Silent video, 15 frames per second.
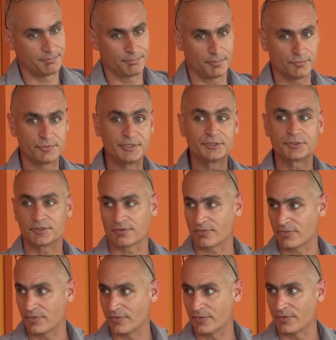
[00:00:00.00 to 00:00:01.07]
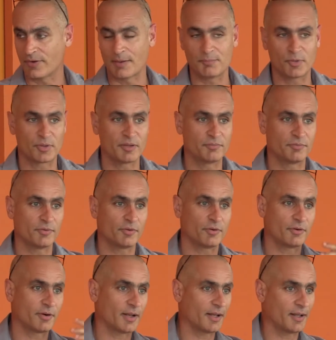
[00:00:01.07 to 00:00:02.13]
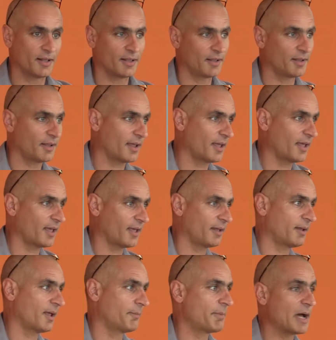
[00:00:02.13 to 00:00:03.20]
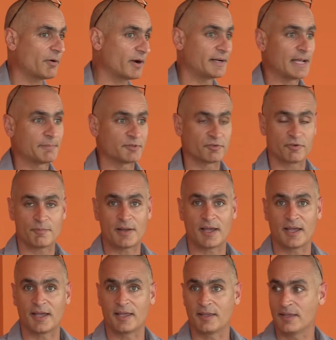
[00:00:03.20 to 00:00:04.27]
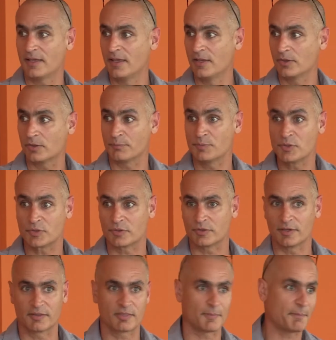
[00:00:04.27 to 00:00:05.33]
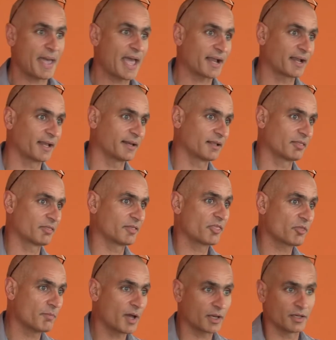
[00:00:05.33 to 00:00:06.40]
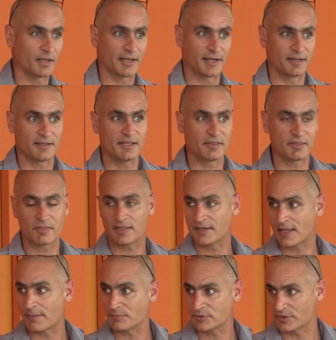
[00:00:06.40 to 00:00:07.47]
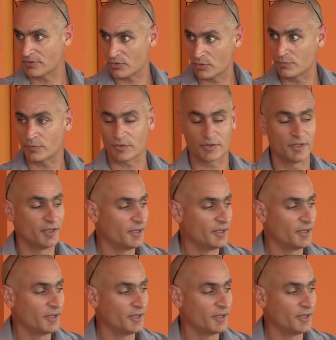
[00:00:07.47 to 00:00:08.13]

blue t-shirts, or I'm looking for a power adapter for my computer. It's a Mac, and it's this model, and it needs this adapter, and so forth.